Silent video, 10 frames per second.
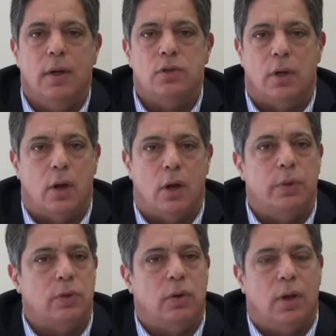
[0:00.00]
So that'll
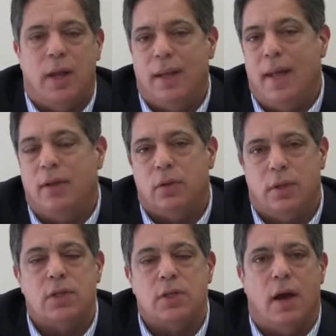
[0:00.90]
put the, an end to
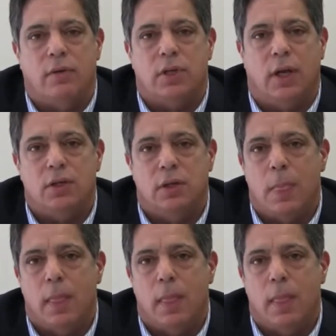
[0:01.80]
this conversation.